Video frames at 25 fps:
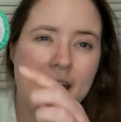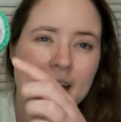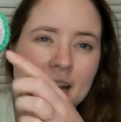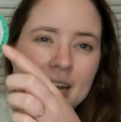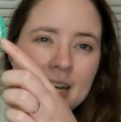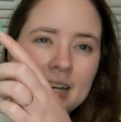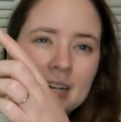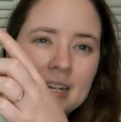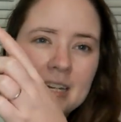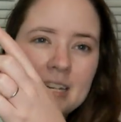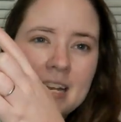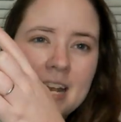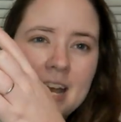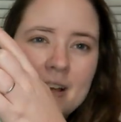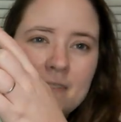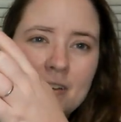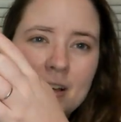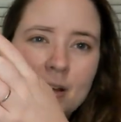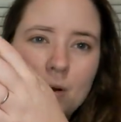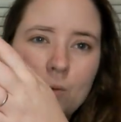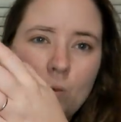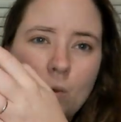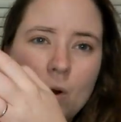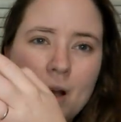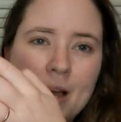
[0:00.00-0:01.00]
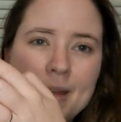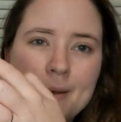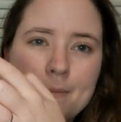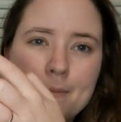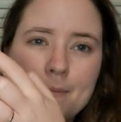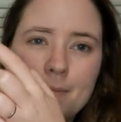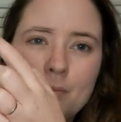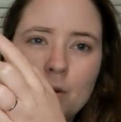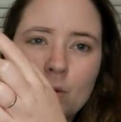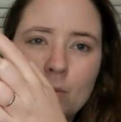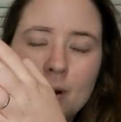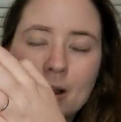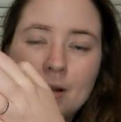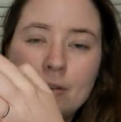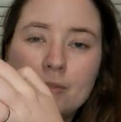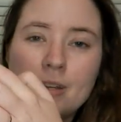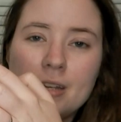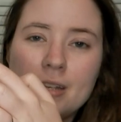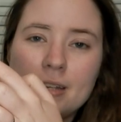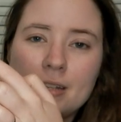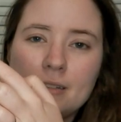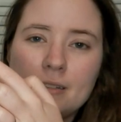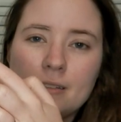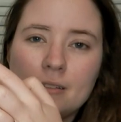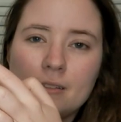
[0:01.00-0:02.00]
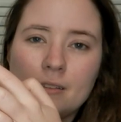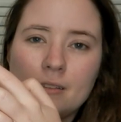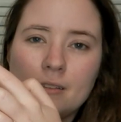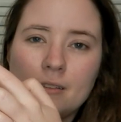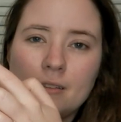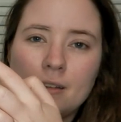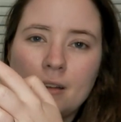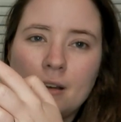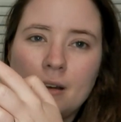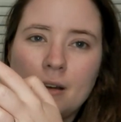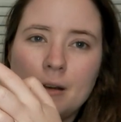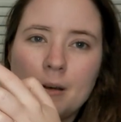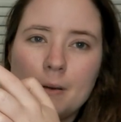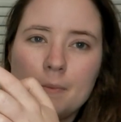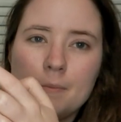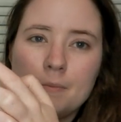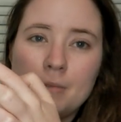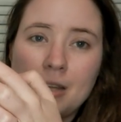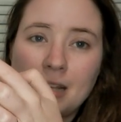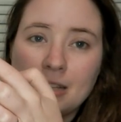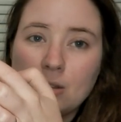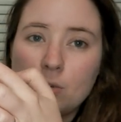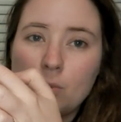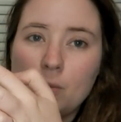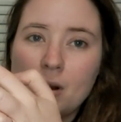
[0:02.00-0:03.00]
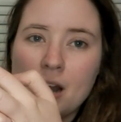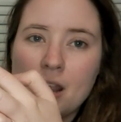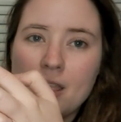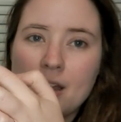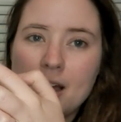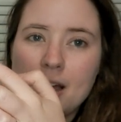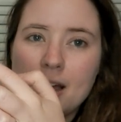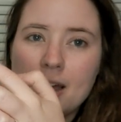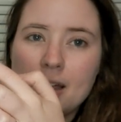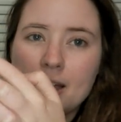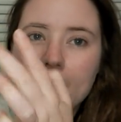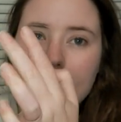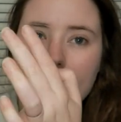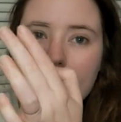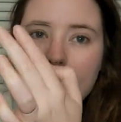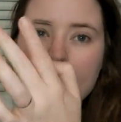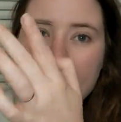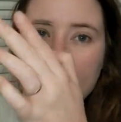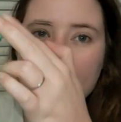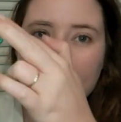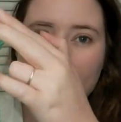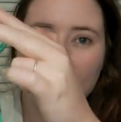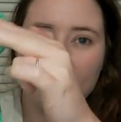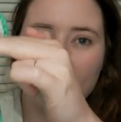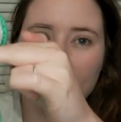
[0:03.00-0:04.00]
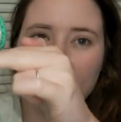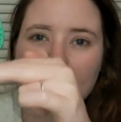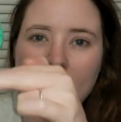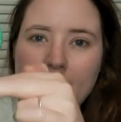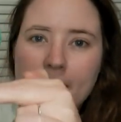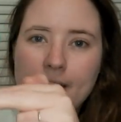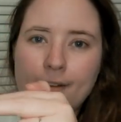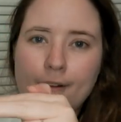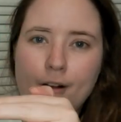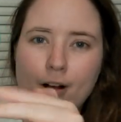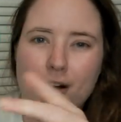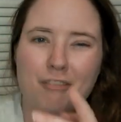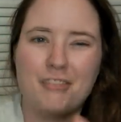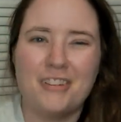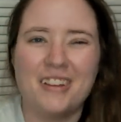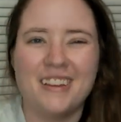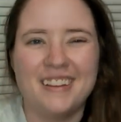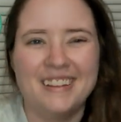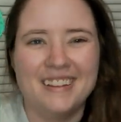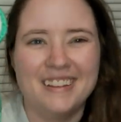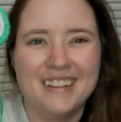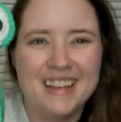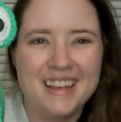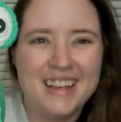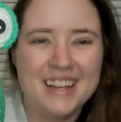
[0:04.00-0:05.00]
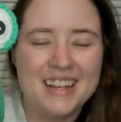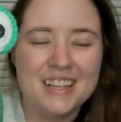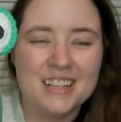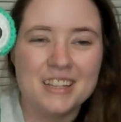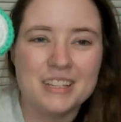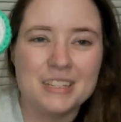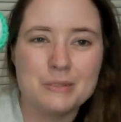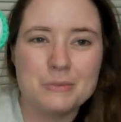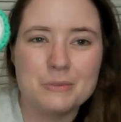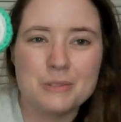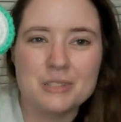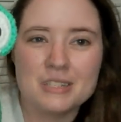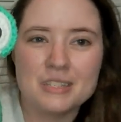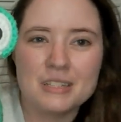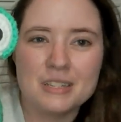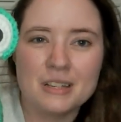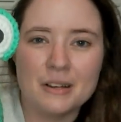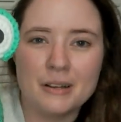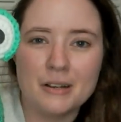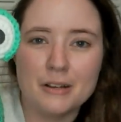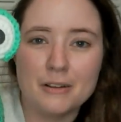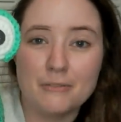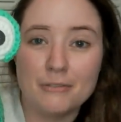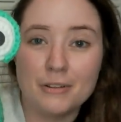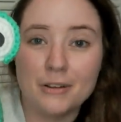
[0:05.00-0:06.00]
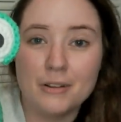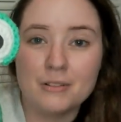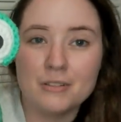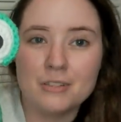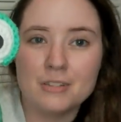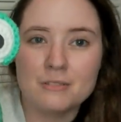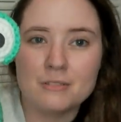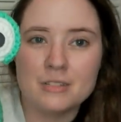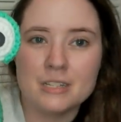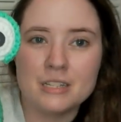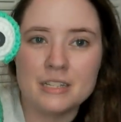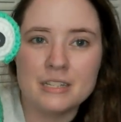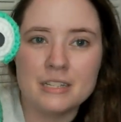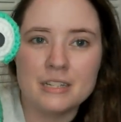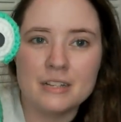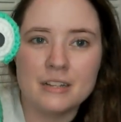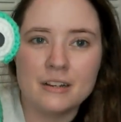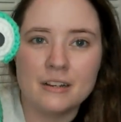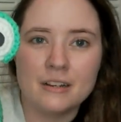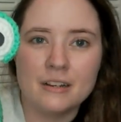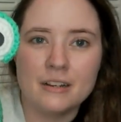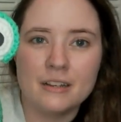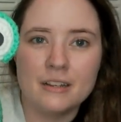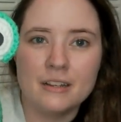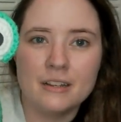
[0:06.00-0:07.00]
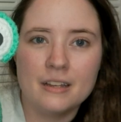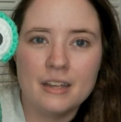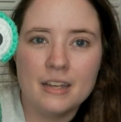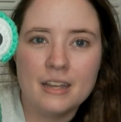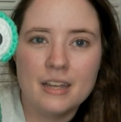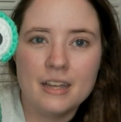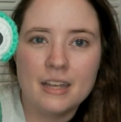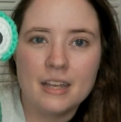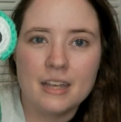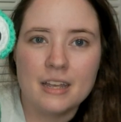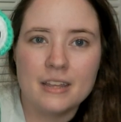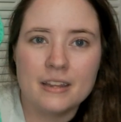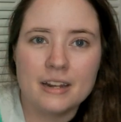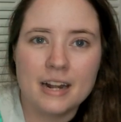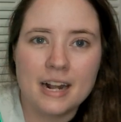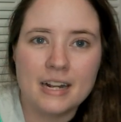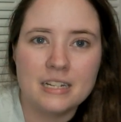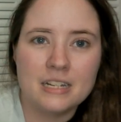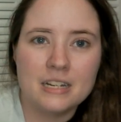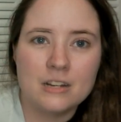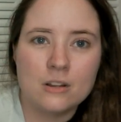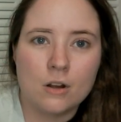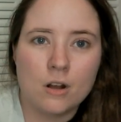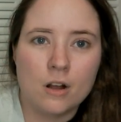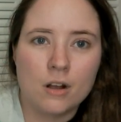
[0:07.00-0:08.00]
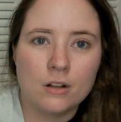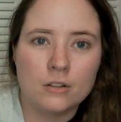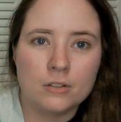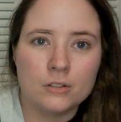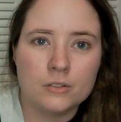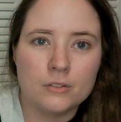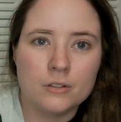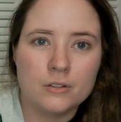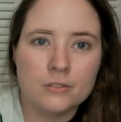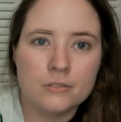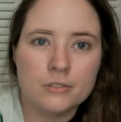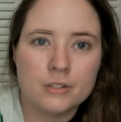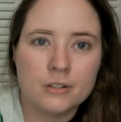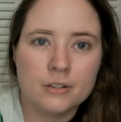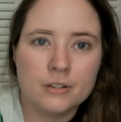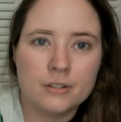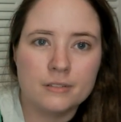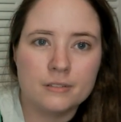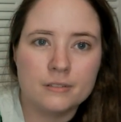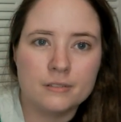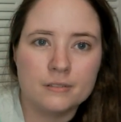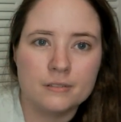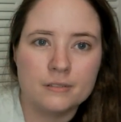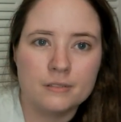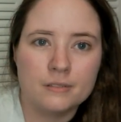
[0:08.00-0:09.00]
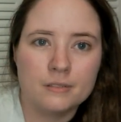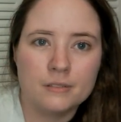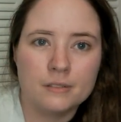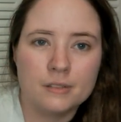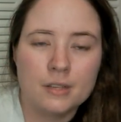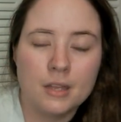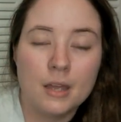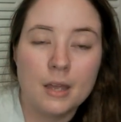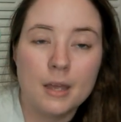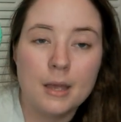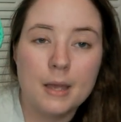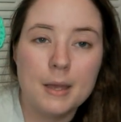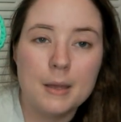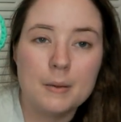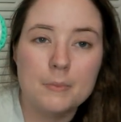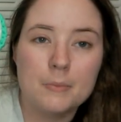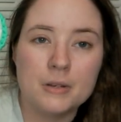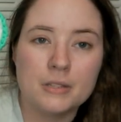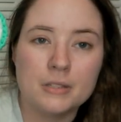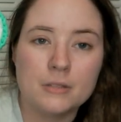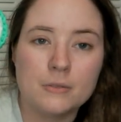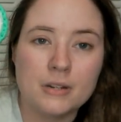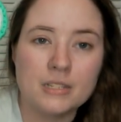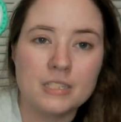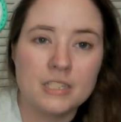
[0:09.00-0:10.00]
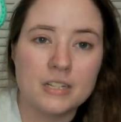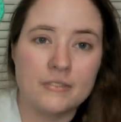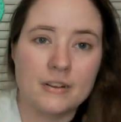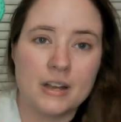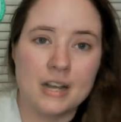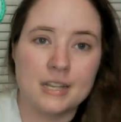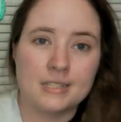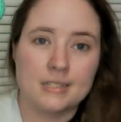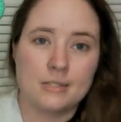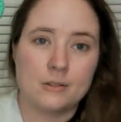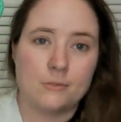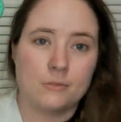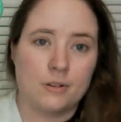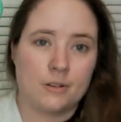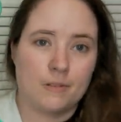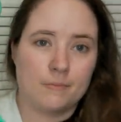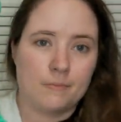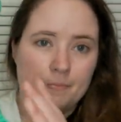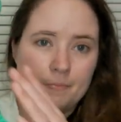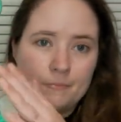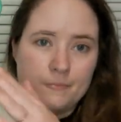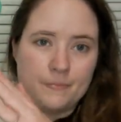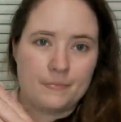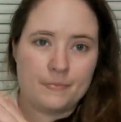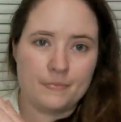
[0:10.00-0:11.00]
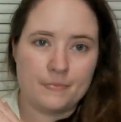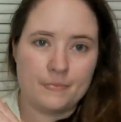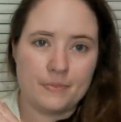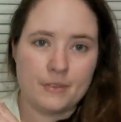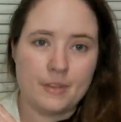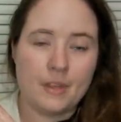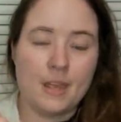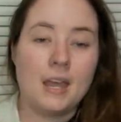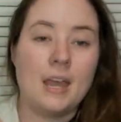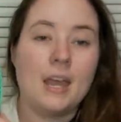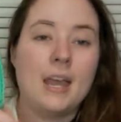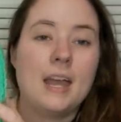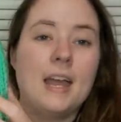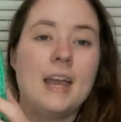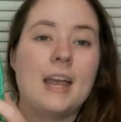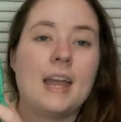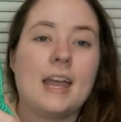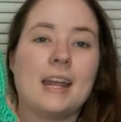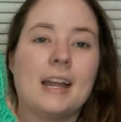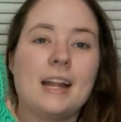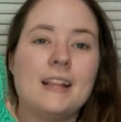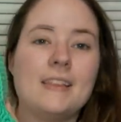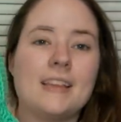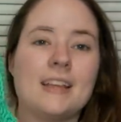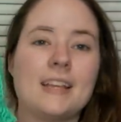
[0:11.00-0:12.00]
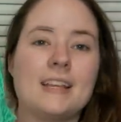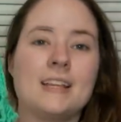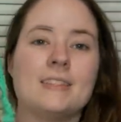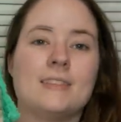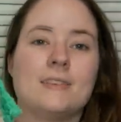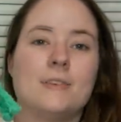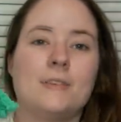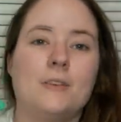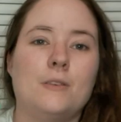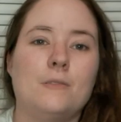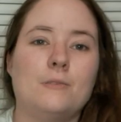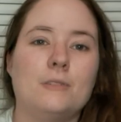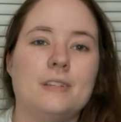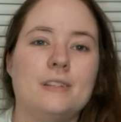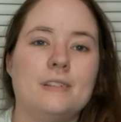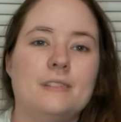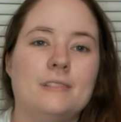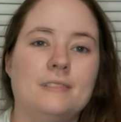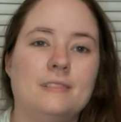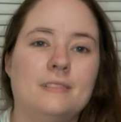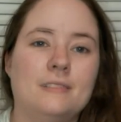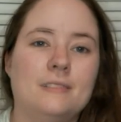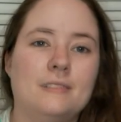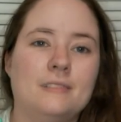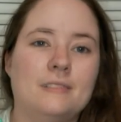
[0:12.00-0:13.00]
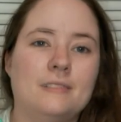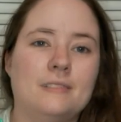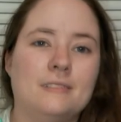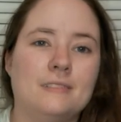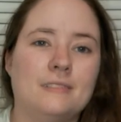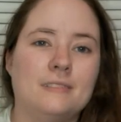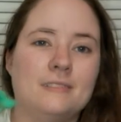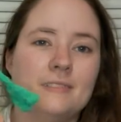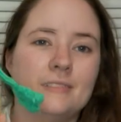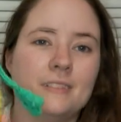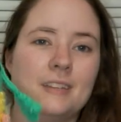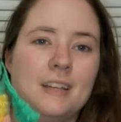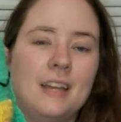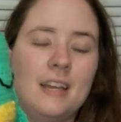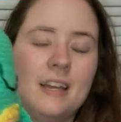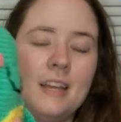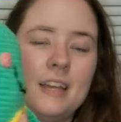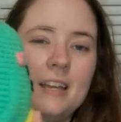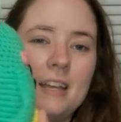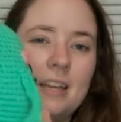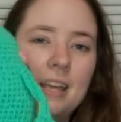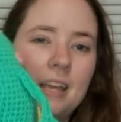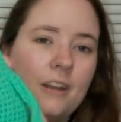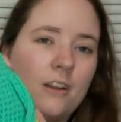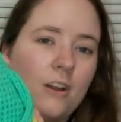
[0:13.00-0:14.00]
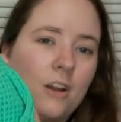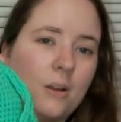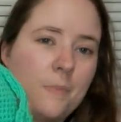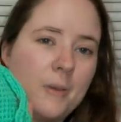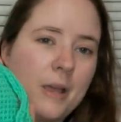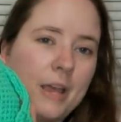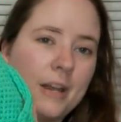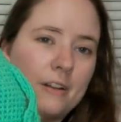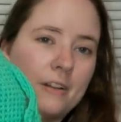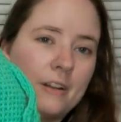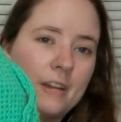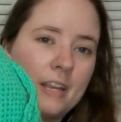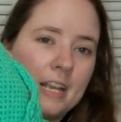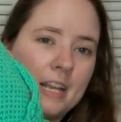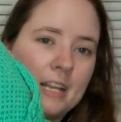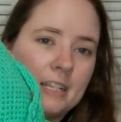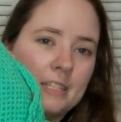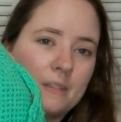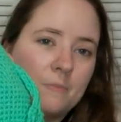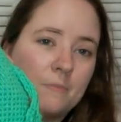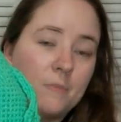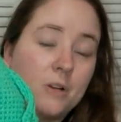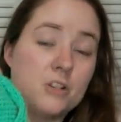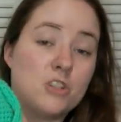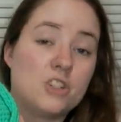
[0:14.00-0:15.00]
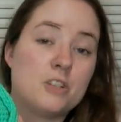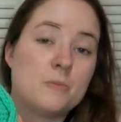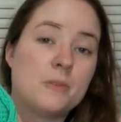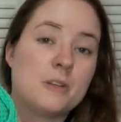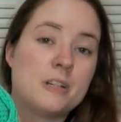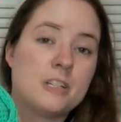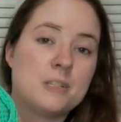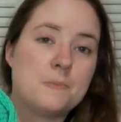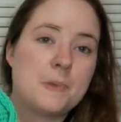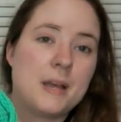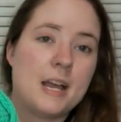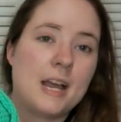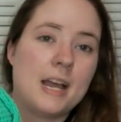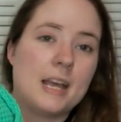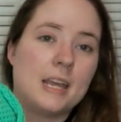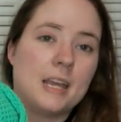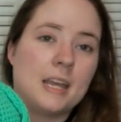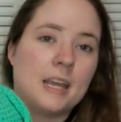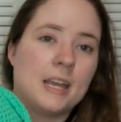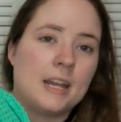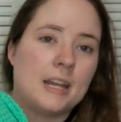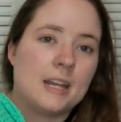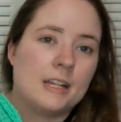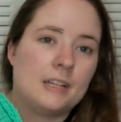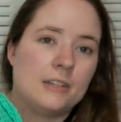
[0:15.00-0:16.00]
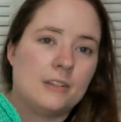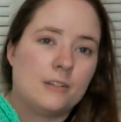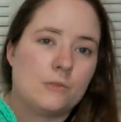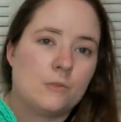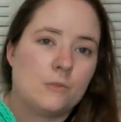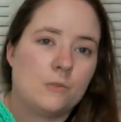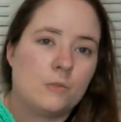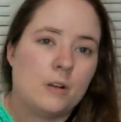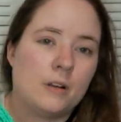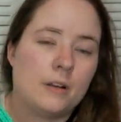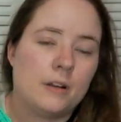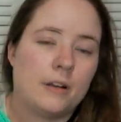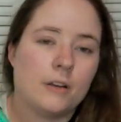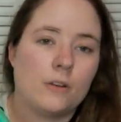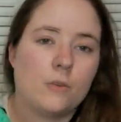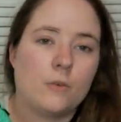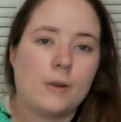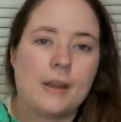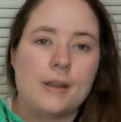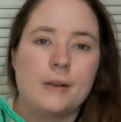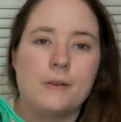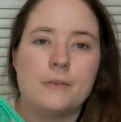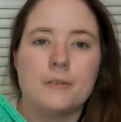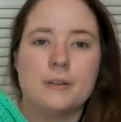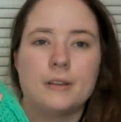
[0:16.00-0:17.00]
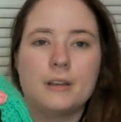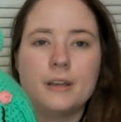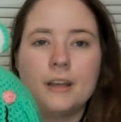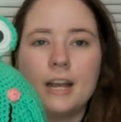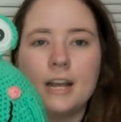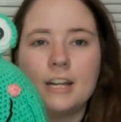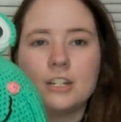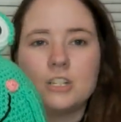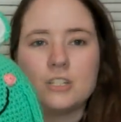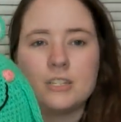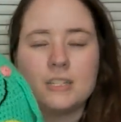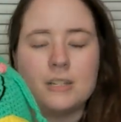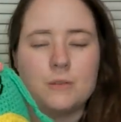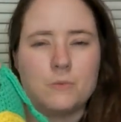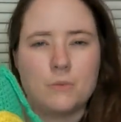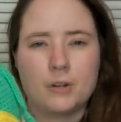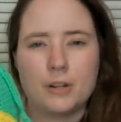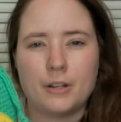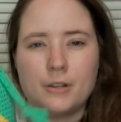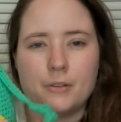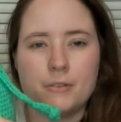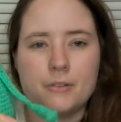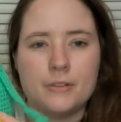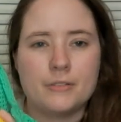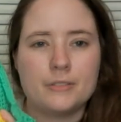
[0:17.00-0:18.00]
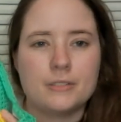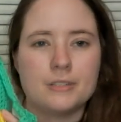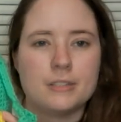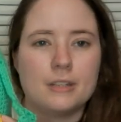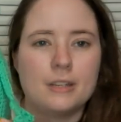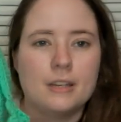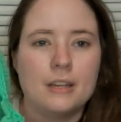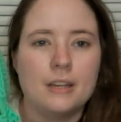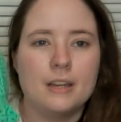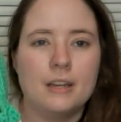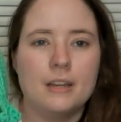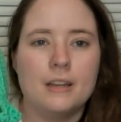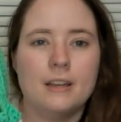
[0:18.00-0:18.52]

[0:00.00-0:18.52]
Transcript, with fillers: And it did have like white around it, um, like the white of the eye. So I just cut it off because it was uh, felt. It was easy to cut. And then I did hot glue those on. But the rest of it I sewed on. And I think he's so cute in her pattern, he has a mushroom on his back and a little uh, crown. I just didn't want to do those.